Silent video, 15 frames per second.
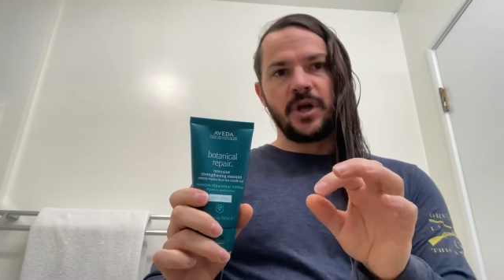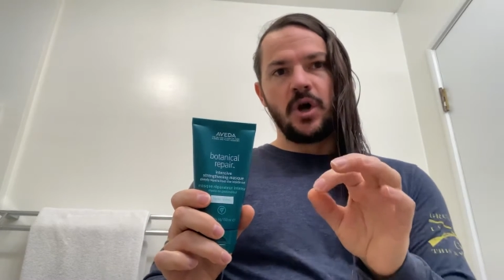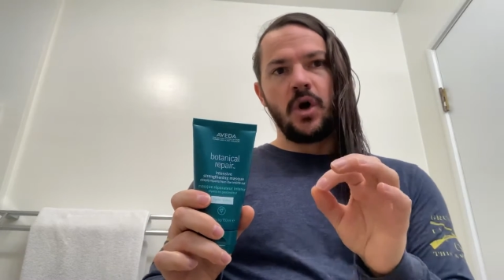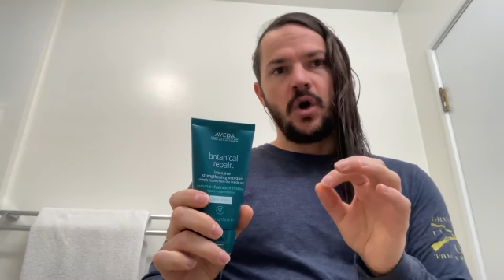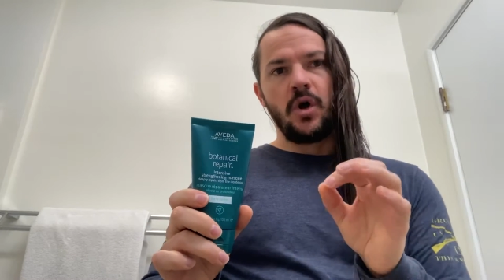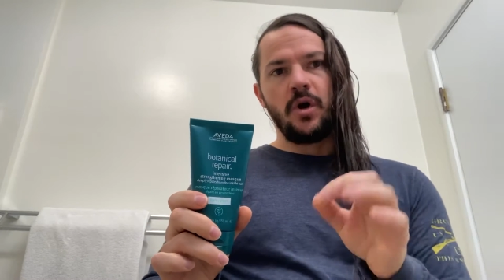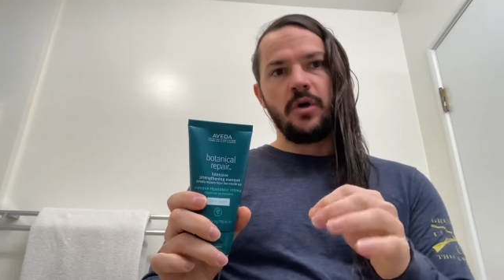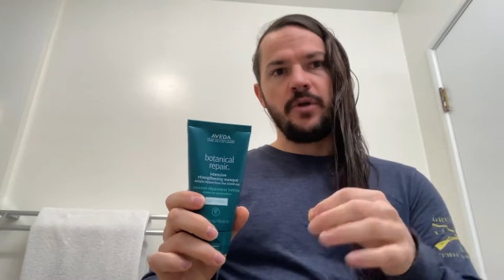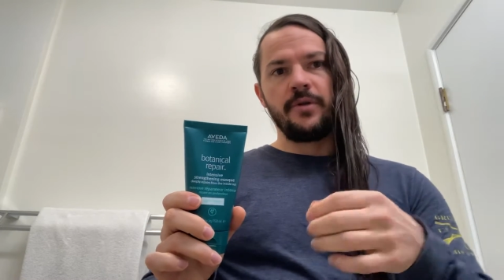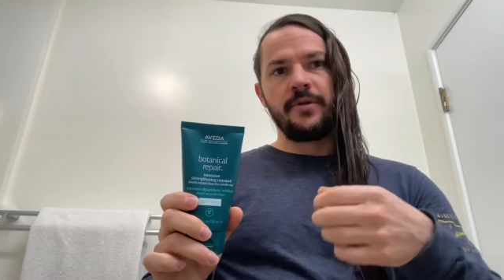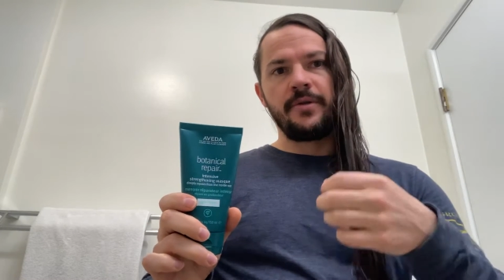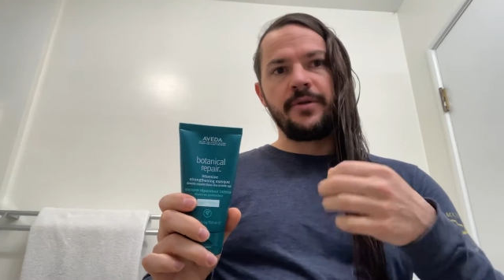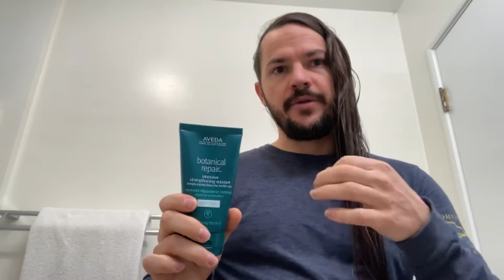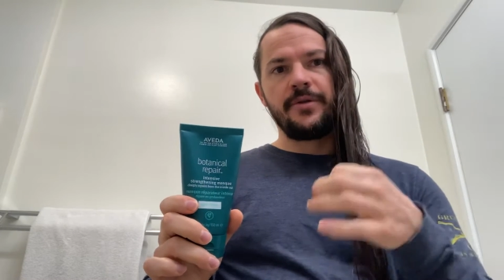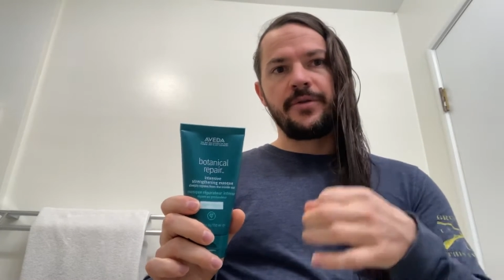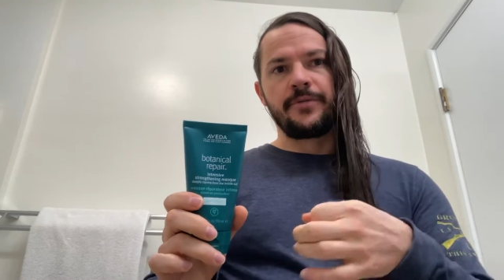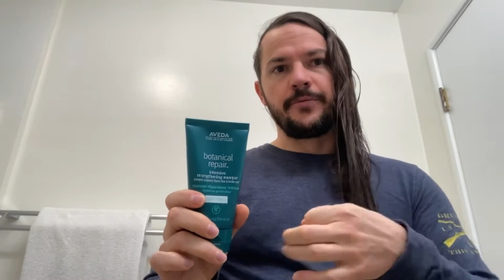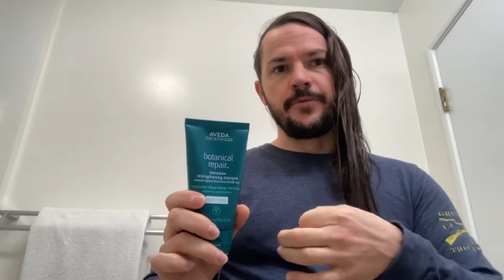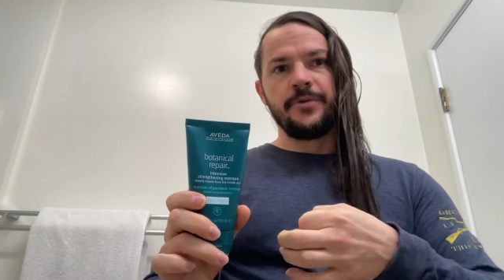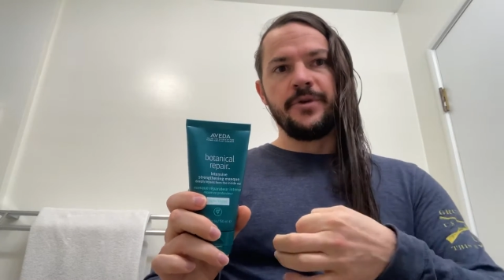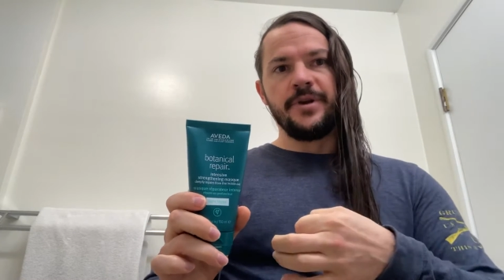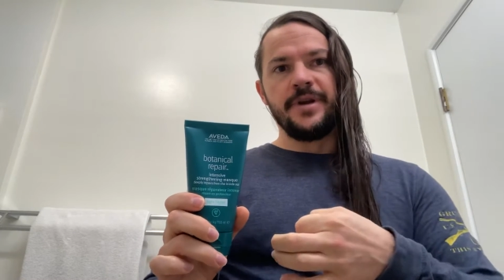all
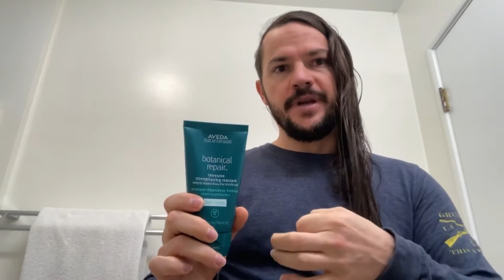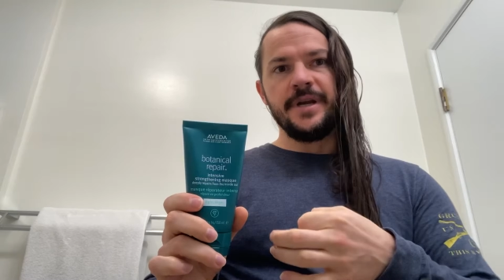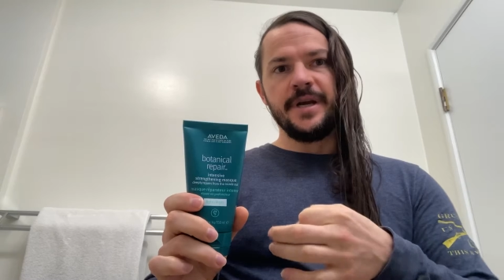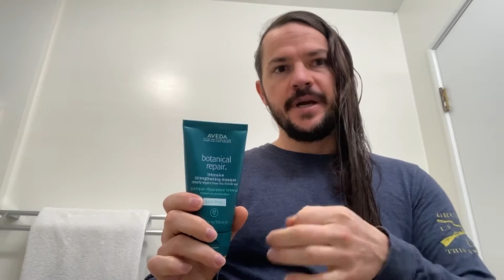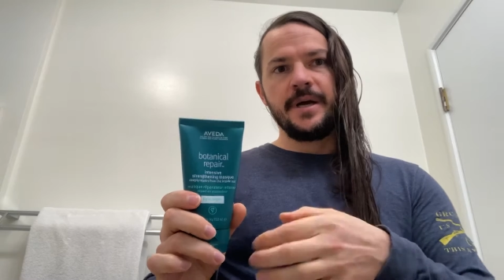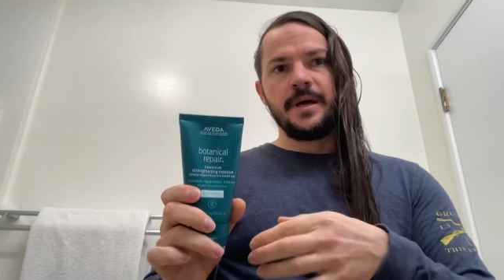3